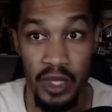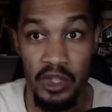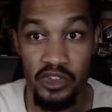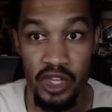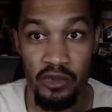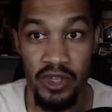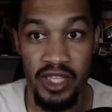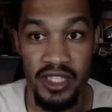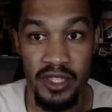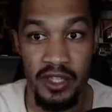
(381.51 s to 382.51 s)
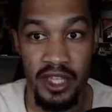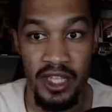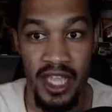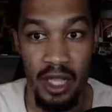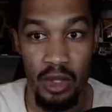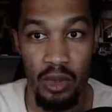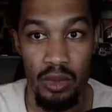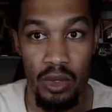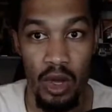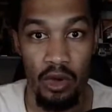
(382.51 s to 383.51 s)
Centering is the yellow
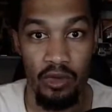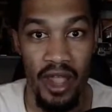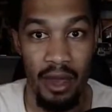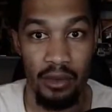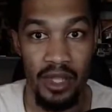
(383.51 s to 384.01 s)
around.